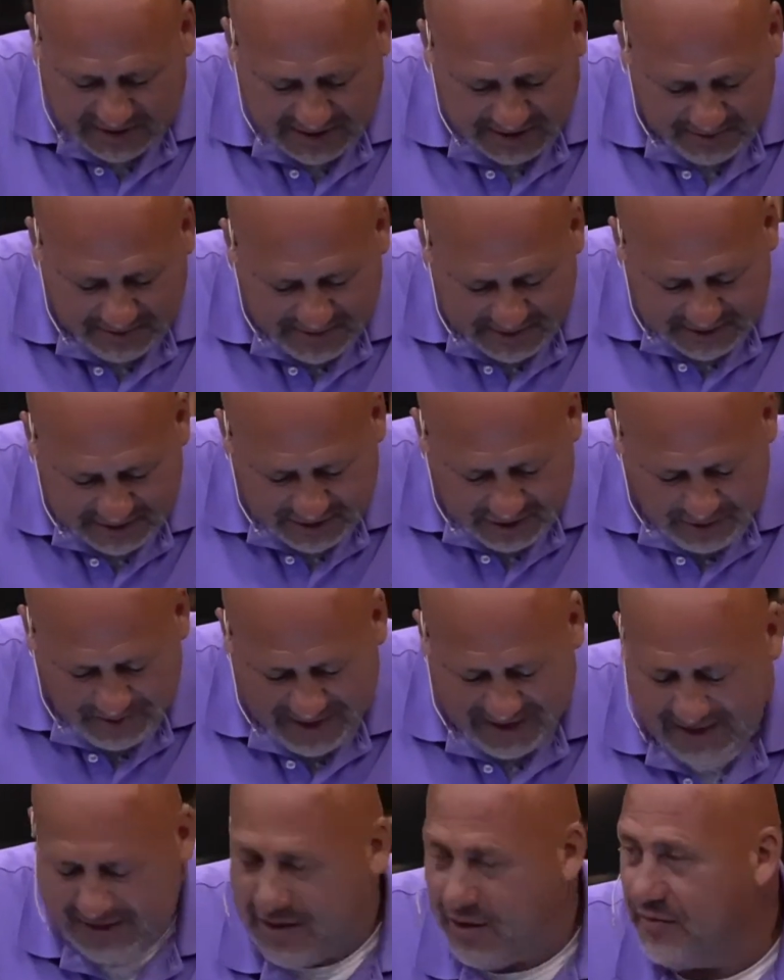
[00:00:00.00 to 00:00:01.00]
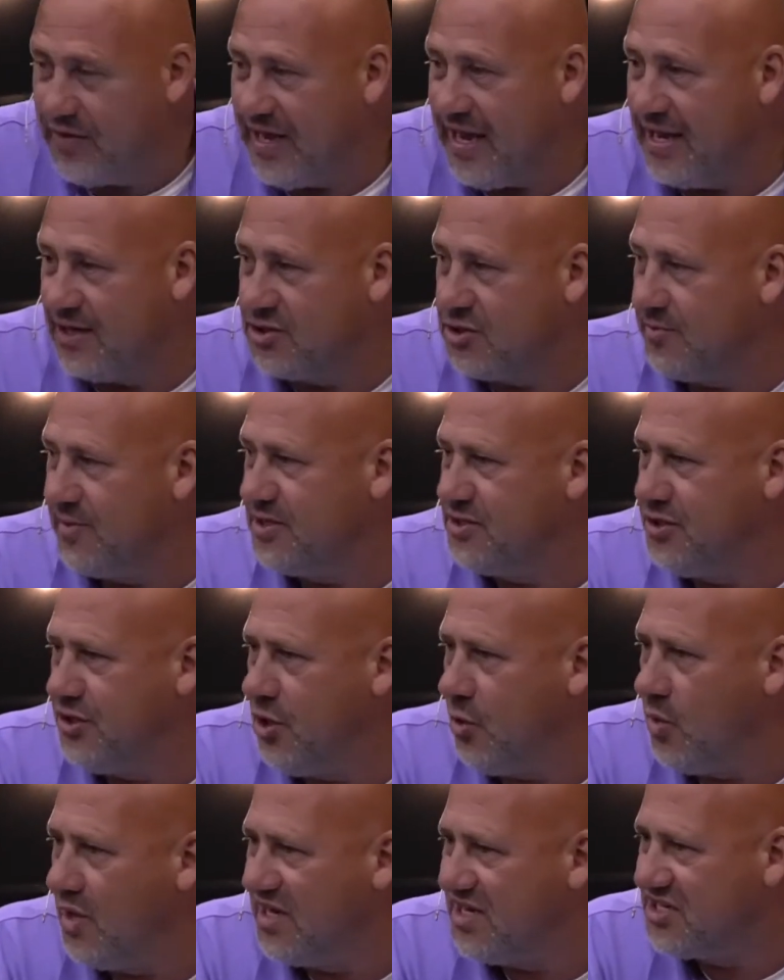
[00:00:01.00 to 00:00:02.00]
simply means you may not know the answer, but you know
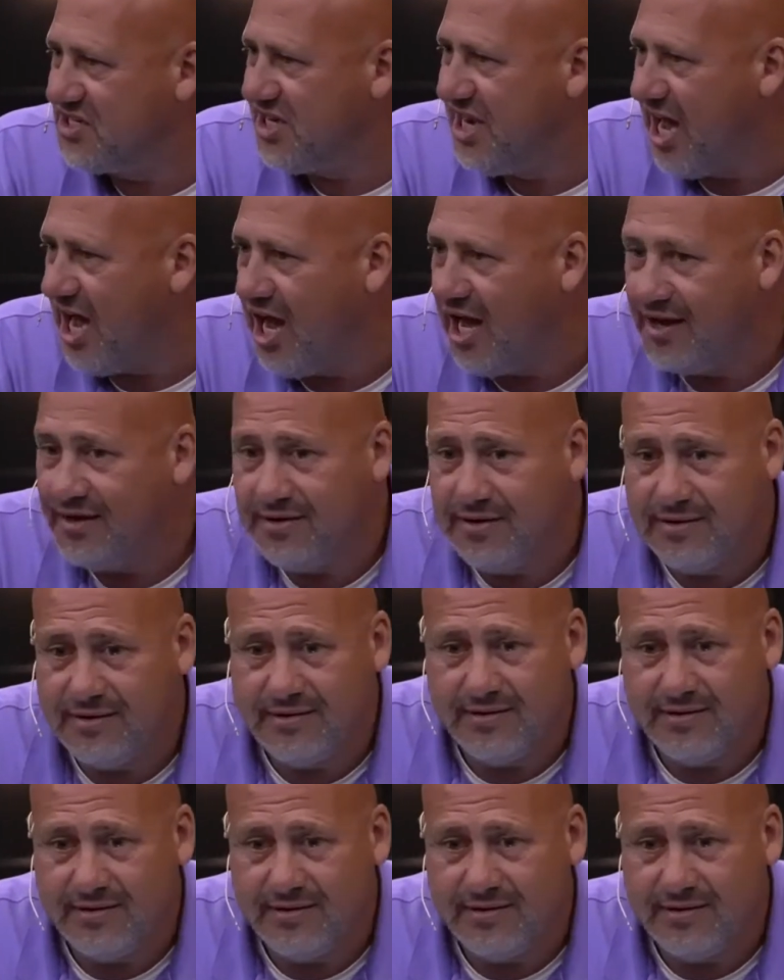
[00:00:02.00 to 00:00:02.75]
what it's not.